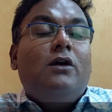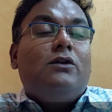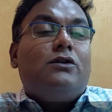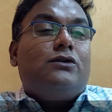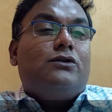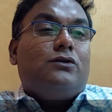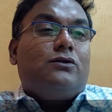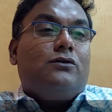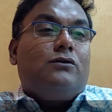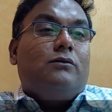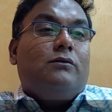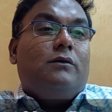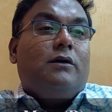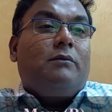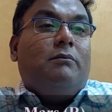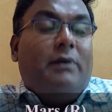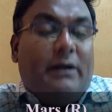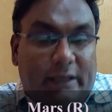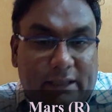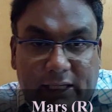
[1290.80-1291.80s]
So,
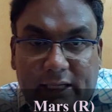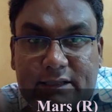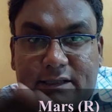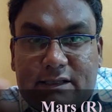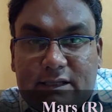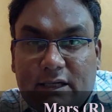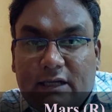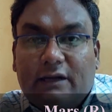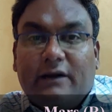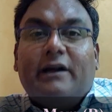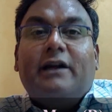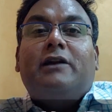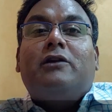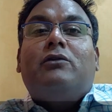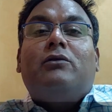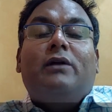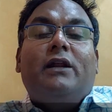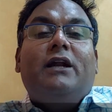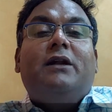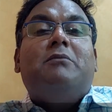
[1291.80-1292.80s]
but yes, a
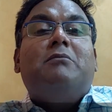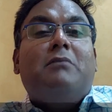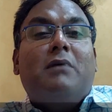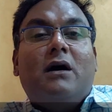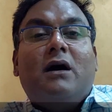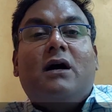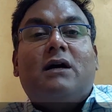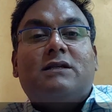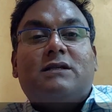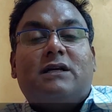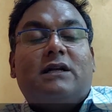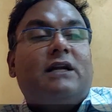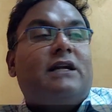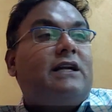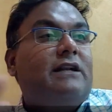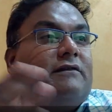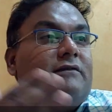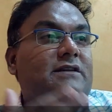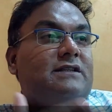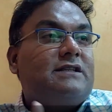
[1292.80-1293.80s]
retrograde Mars
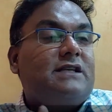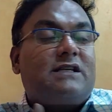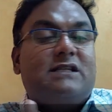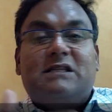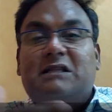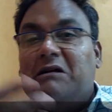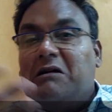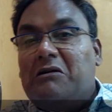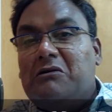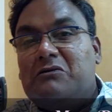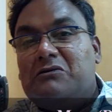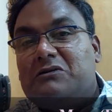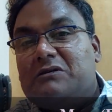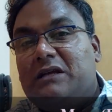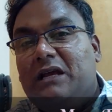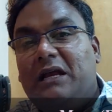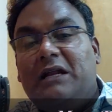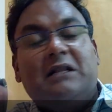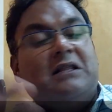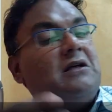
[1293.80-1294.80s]
connecting with 6th house,
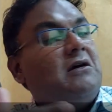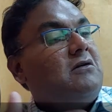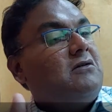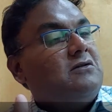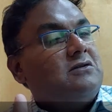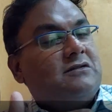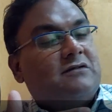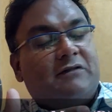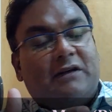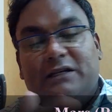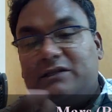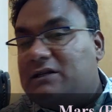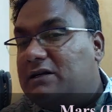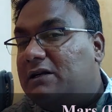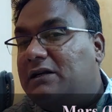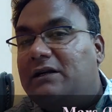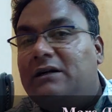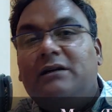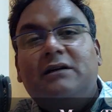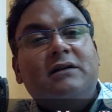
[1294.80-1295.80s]
8th house,
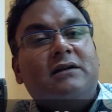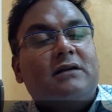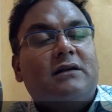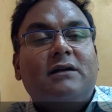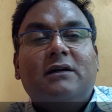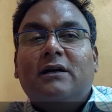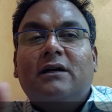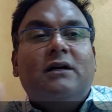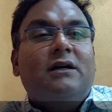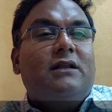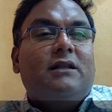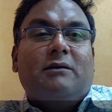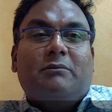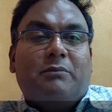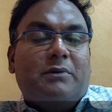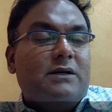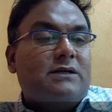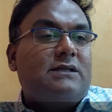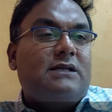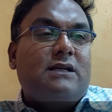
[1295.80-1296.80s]
ascendant, the
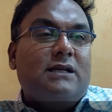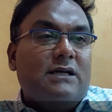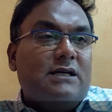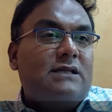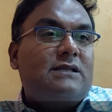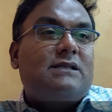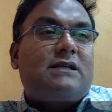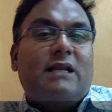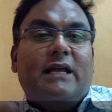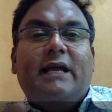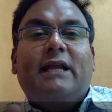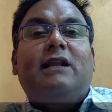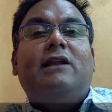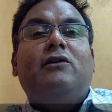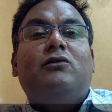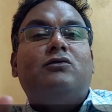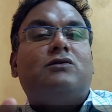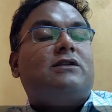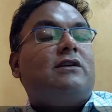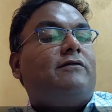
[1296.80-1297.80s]
person is
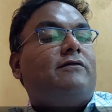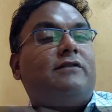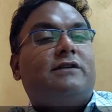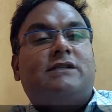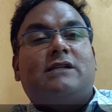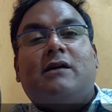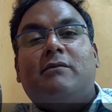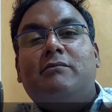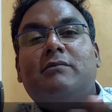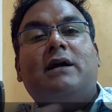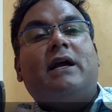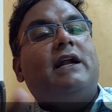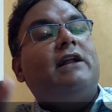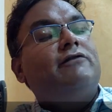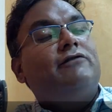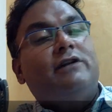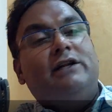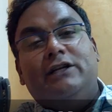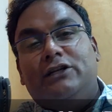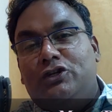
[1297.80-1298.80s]
likely to suffer some kind
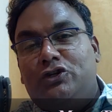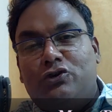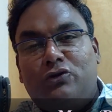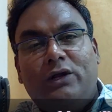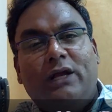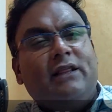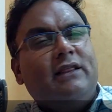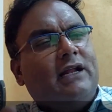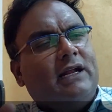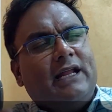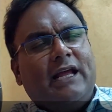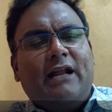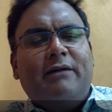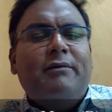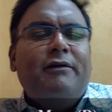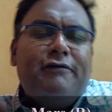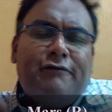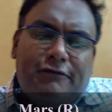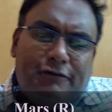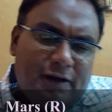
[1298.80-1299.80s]
of an injury, and that can
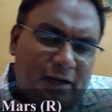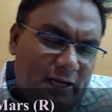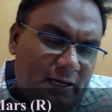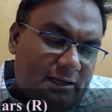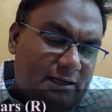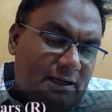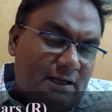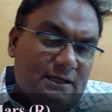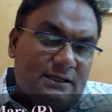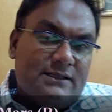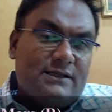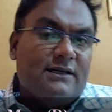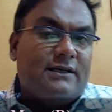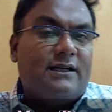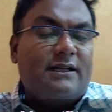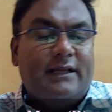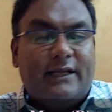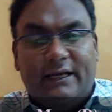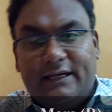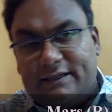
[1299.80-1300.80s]
be fatal in
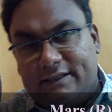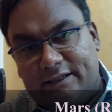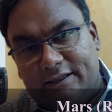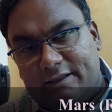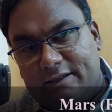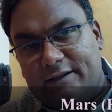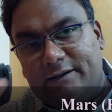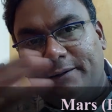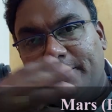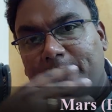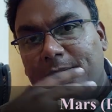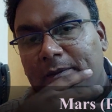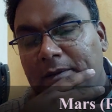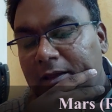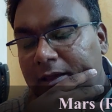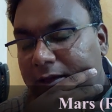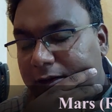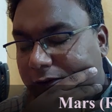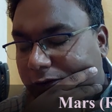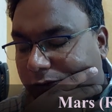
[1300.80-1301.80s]
certain cases.
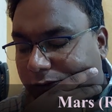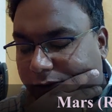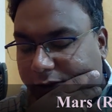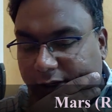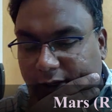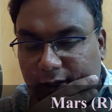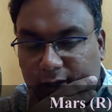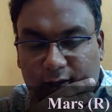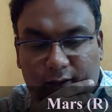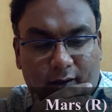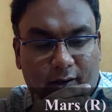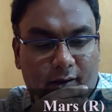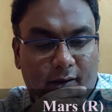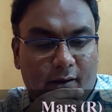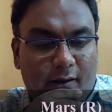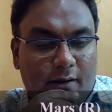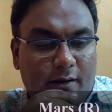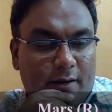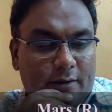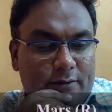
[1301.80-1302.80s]
Okay,
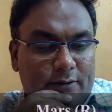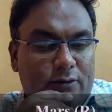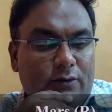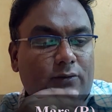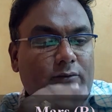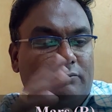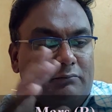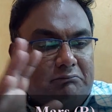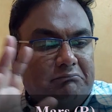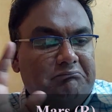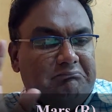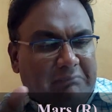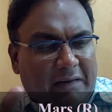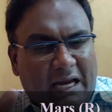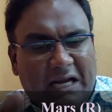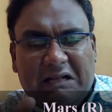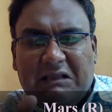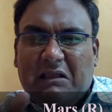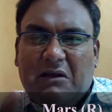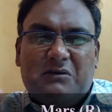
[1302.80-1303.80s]
so
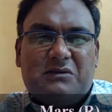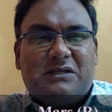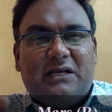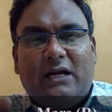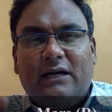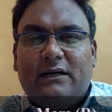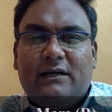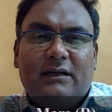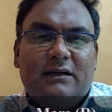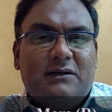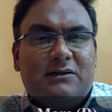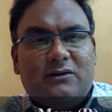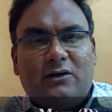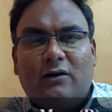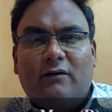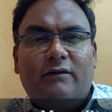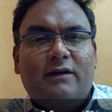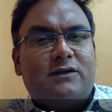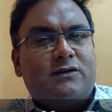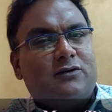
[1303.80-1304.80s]
8th house Saturn is
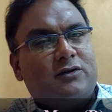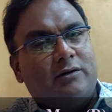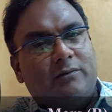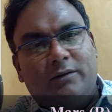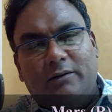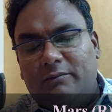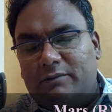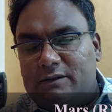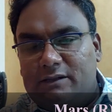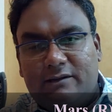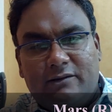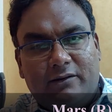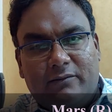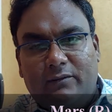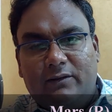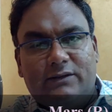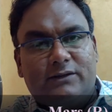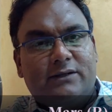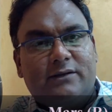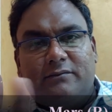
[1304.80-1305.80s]
always
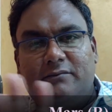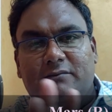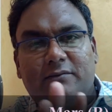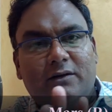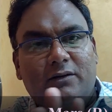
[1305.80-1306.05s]
troublesome,